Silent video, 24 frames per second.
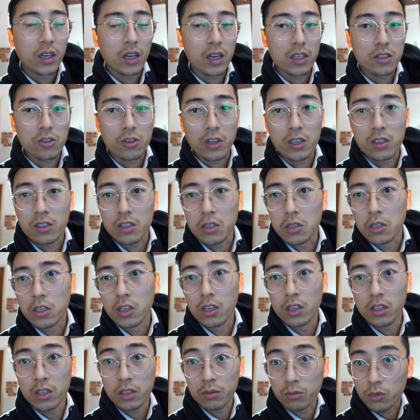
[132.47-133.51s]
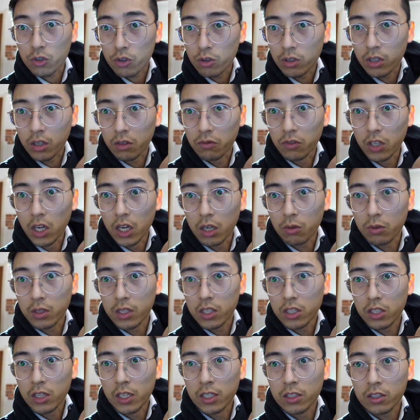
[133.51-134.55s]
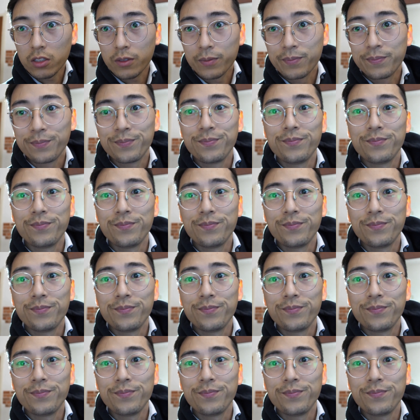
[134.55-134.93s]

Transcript: As you can see here, I'm shooting a vlog with this lens.